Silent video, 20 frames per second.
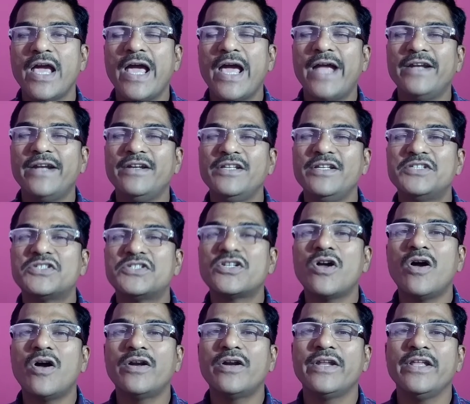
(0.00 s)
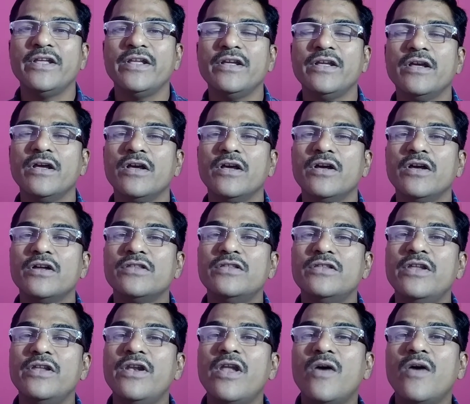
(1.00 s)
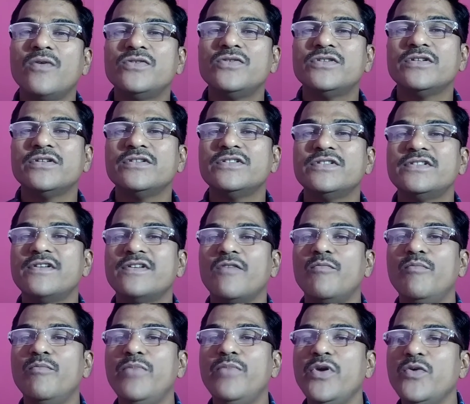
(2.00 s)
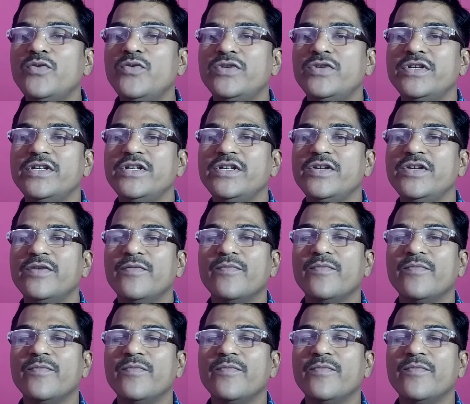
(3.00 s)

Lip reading: and distorting the notions of beauty